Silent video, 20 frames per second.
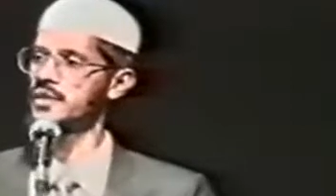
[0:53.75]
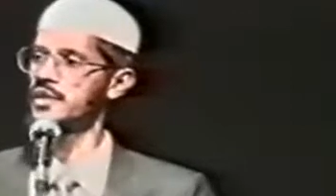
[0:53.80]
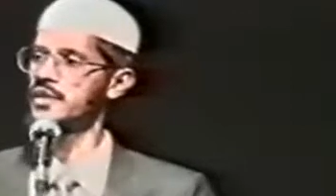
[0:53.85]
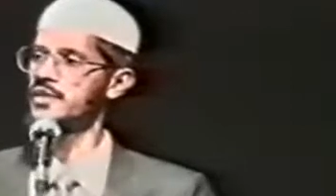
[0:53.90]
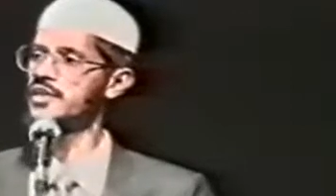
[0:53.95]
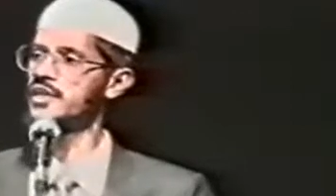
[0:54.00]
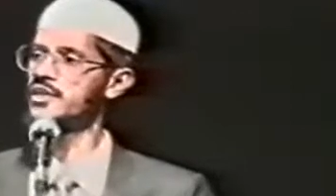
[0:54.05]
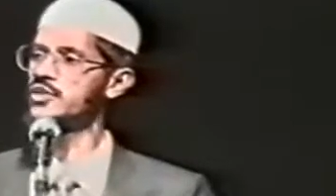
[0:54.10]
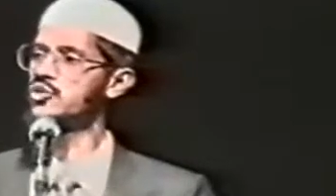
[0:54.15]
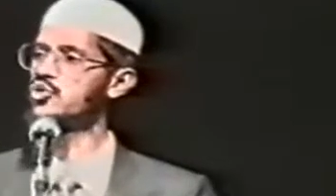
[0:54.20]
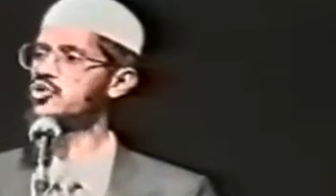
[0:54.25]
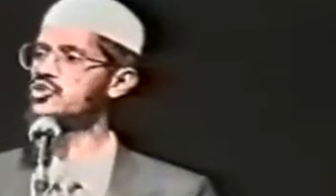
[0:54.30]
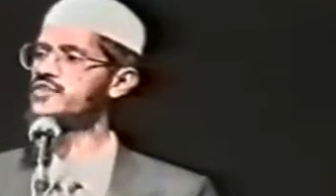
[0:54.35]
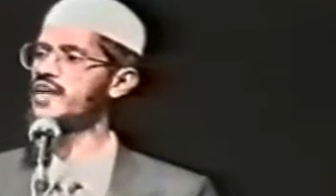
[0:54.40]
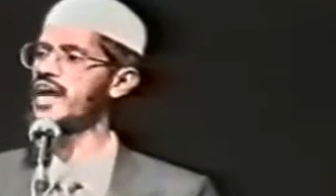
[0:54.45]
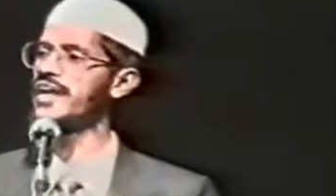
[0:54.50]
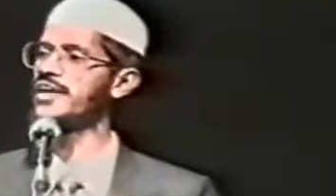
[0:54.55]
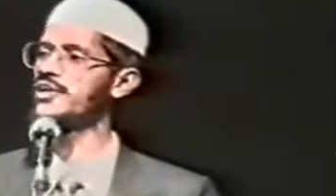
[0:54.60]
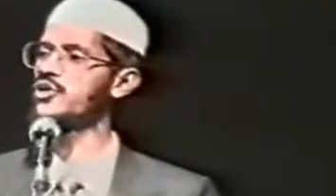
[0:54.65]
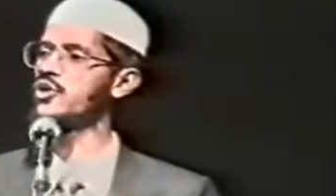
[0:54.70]
The do's
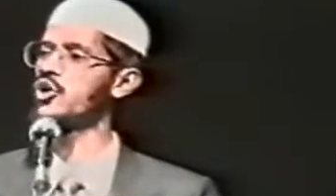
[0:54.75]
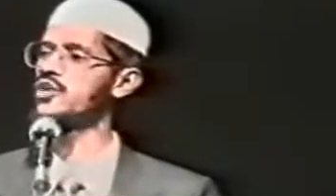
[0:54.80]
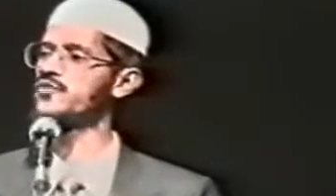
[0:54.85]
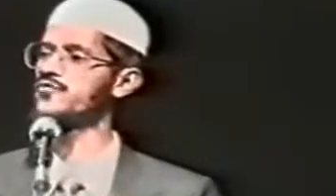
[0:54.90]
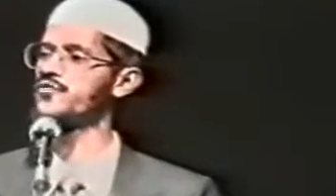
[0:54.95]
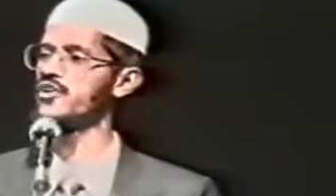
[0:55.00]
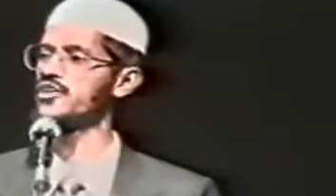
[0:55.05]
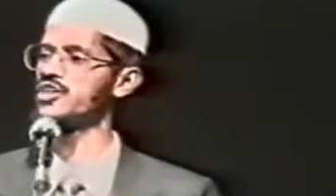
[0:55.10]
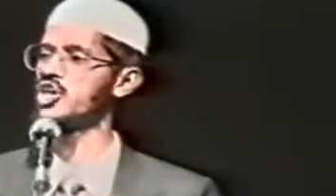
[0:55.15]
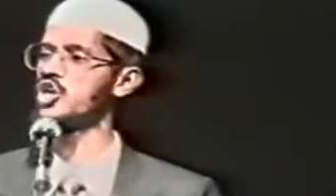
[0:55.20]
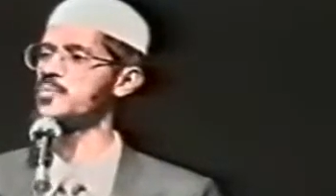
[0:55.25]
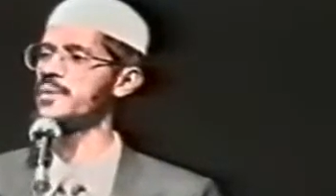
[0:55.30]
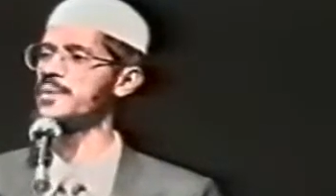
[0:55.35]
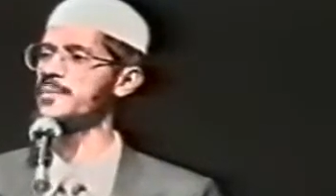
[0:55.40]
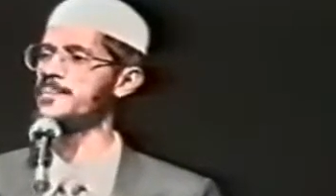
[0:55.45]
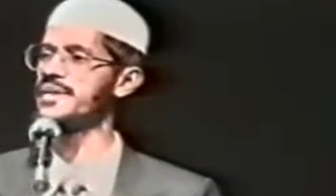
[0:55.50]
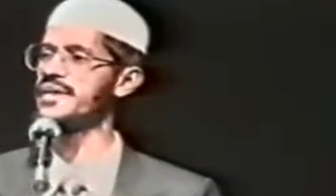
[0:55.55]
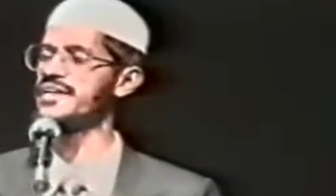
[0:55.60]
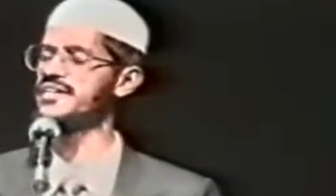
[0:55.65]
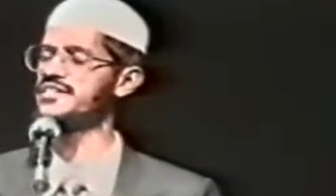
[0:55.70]
and don'ts for the human
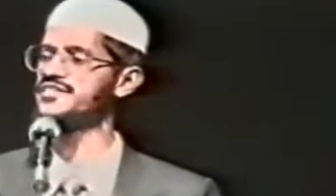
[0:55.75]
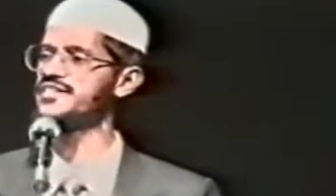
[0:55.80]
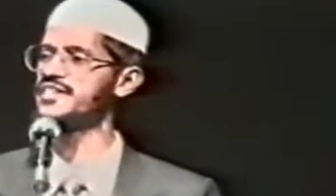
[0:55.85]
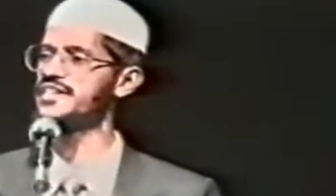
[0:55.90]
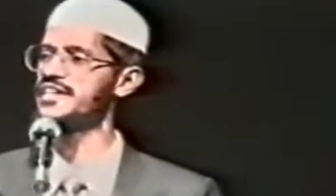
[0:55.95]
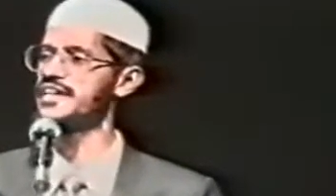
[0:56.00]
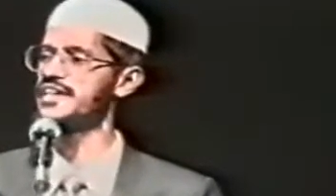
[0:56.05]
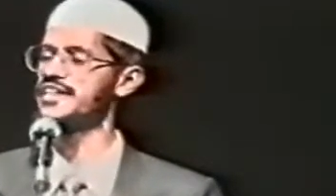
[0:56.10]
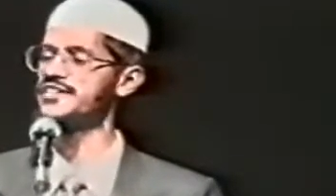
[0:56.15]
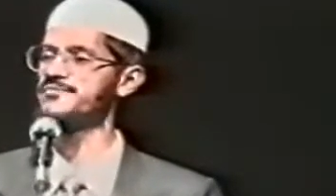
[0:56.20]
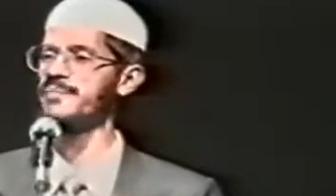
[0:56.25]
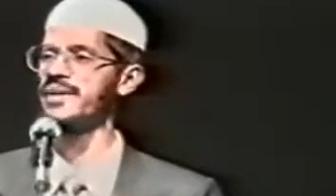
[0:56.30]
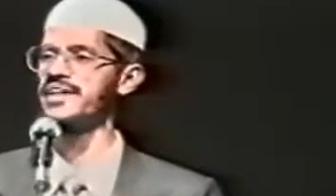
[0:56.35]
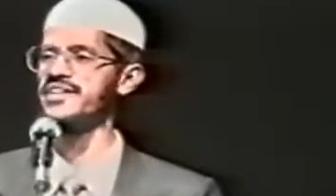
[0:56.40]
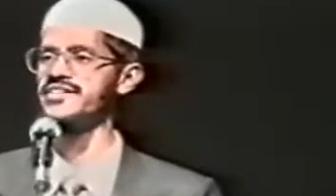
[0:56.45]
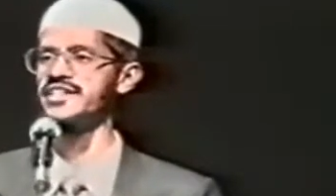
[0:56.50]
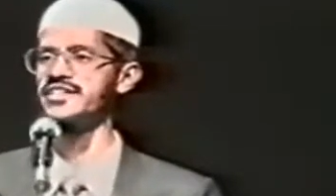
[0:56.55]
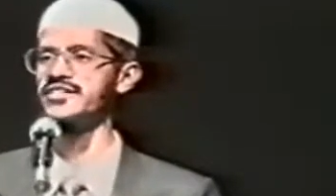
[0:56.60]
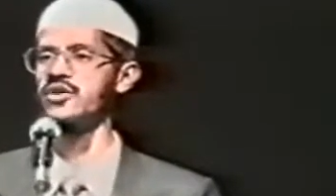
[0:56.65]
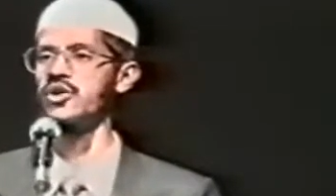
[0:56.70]
beings is
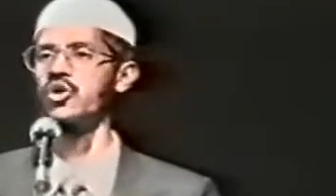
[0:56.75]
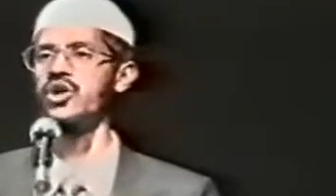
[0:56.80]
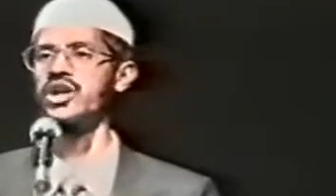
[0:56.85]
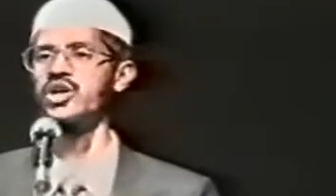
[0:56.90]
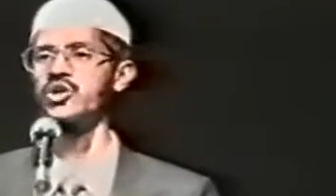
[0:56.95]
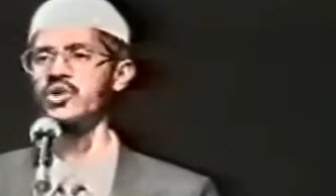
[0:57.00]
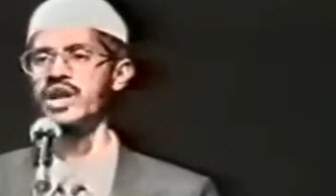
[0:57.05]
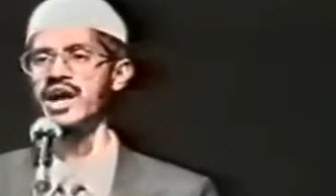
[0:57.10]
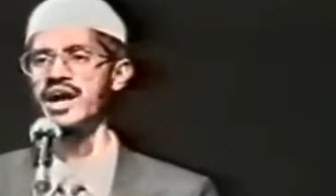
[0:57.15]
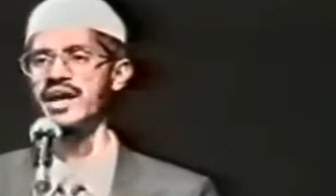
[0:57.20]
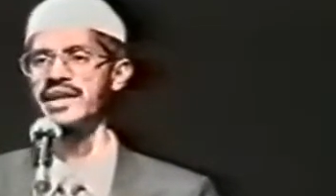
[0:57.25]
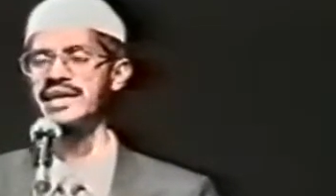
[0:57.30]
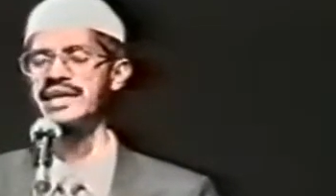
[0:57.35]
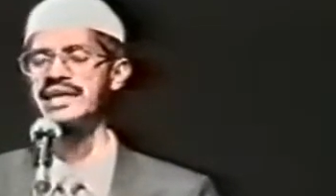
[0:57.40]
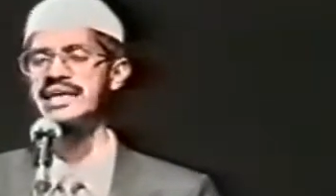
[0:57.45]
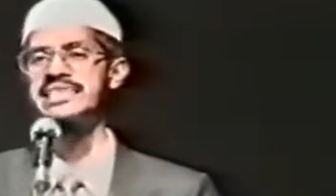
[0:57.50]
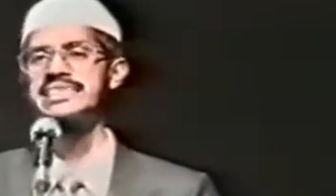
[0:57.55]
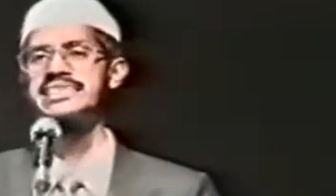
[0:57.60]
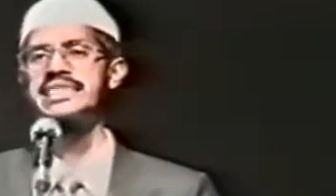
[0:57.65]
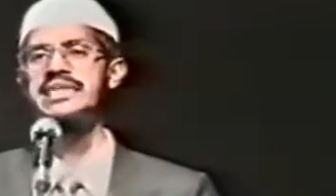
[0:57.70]
mentioned in the Holy Quran.
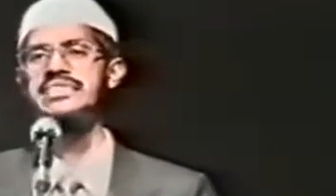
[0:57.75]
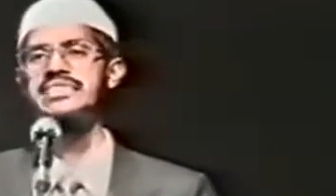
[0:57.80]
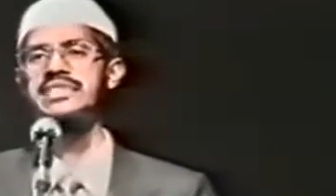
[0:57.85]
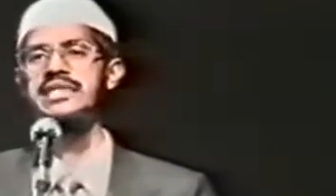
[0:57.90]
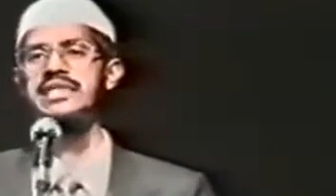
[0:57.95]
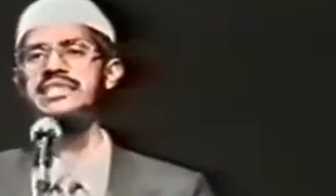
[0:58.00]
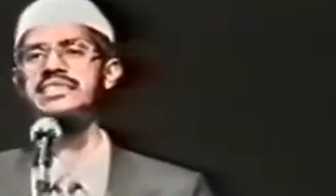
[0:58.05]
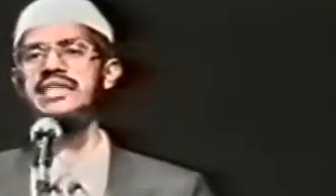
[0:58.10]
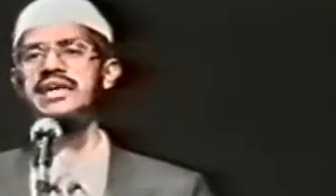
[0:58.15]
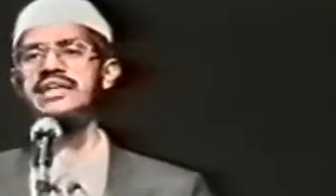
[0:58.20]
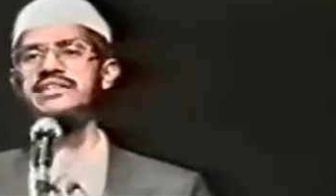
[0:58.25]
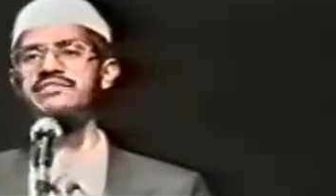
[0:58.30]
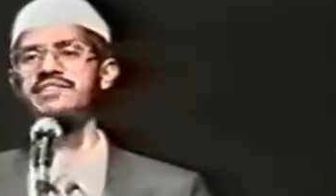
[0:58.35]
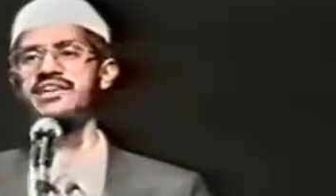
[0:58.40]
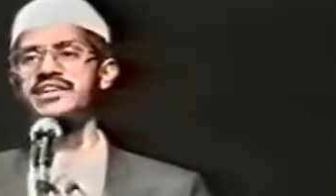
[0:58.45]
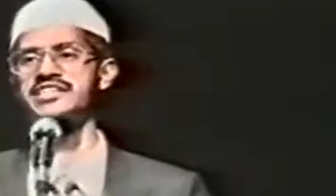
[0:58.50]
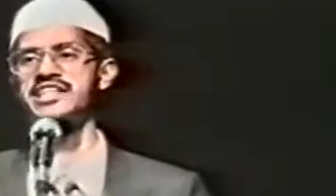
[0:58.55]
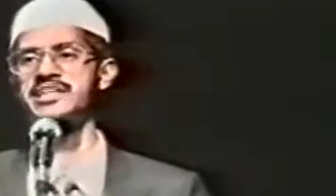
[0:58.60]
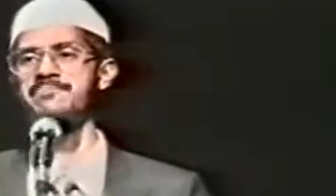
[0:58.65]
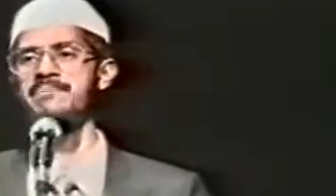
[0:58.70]
This is the
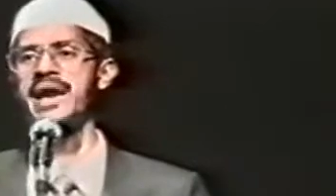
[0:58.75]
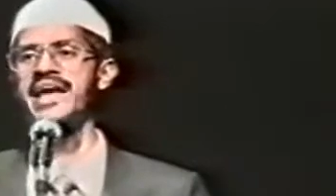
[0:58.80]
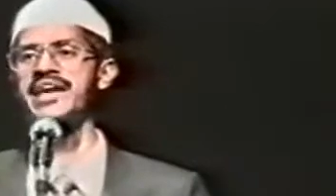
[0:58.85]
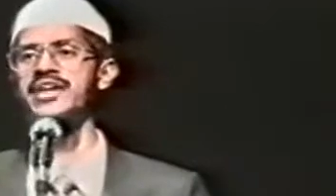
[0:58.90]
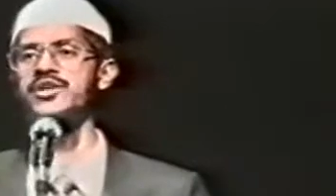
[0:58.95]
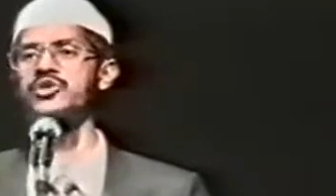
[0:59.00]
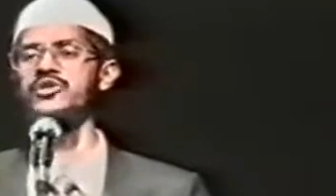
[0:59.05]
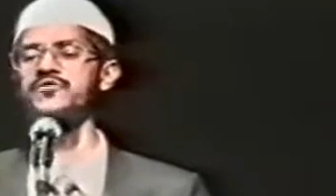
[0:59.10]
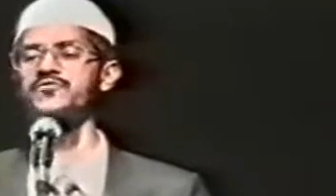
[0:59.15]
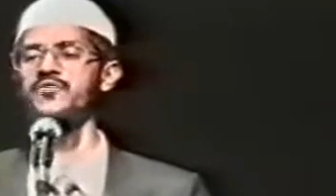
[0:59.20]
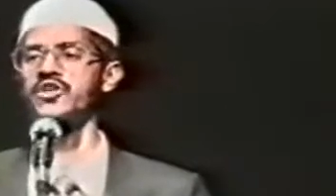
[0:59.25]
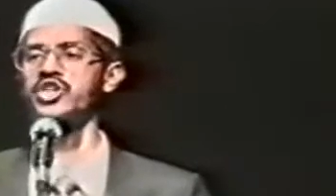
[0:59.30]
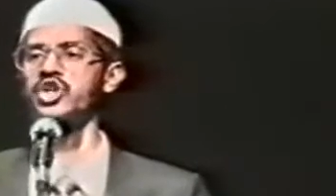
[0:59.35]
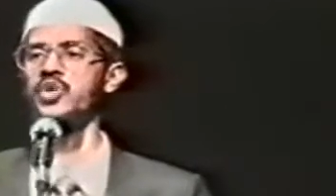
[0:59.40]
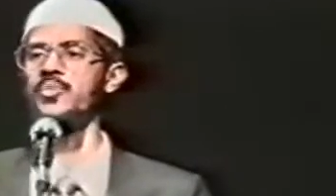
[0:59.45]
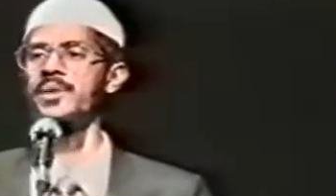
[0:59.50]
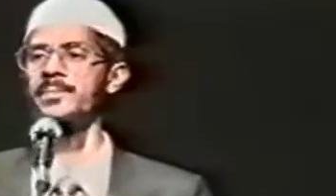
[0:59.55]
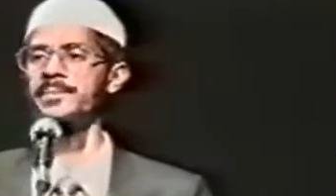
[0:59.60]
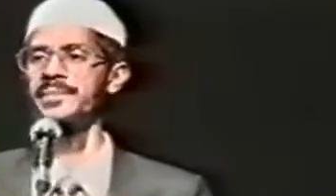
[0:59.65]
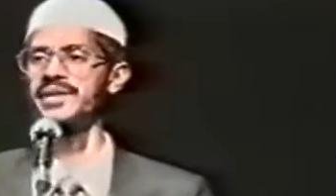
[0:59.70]
instruction manuals for the
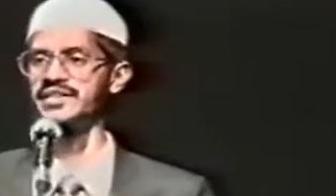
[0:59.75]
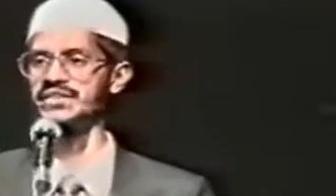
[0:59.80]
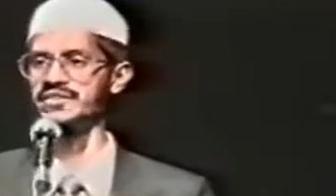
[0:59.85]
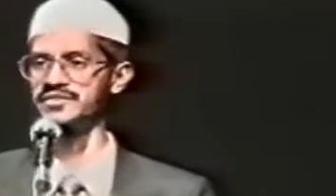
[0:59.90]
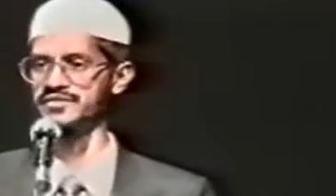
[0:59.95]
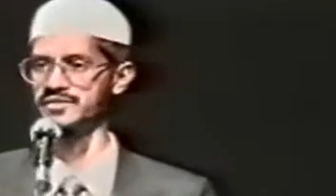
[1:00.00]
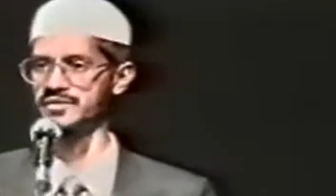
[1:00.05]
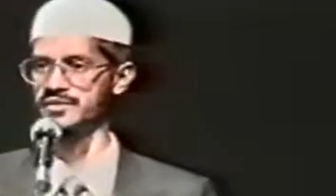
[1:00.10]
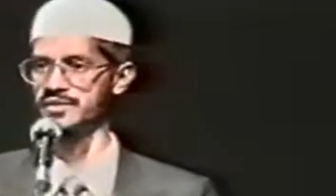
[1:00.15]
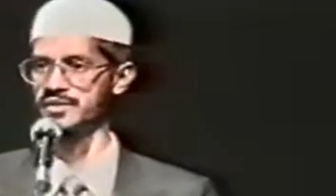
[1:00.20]
human beings.